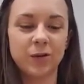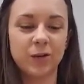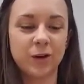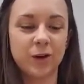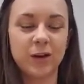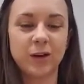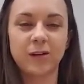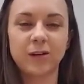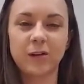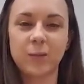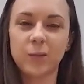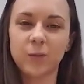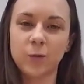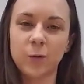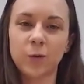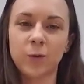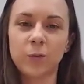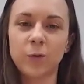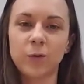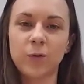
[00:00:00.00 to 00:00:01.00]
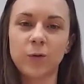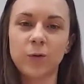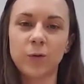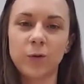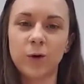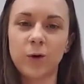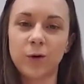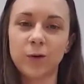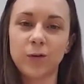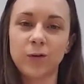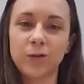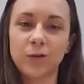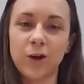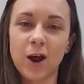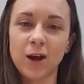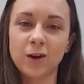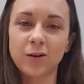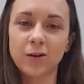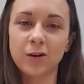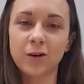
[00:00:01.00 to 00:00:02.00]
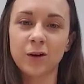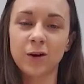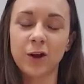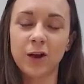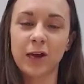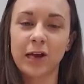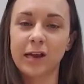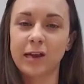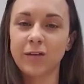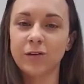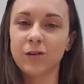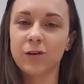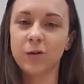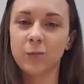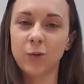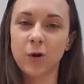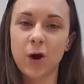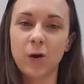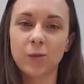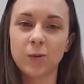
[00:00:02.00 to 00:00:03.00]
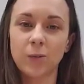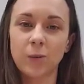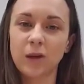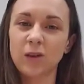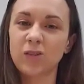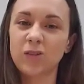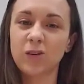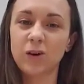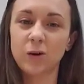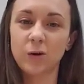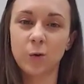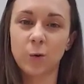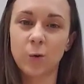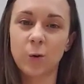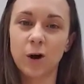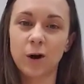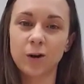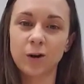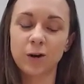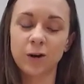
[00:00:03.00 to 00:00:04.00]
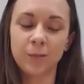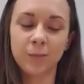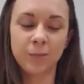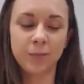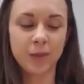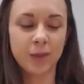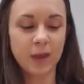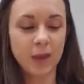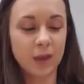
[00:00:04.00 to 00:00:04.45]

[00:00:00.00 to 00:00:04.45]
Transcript: So you're going to dip the orbital retractor into probably sterile water.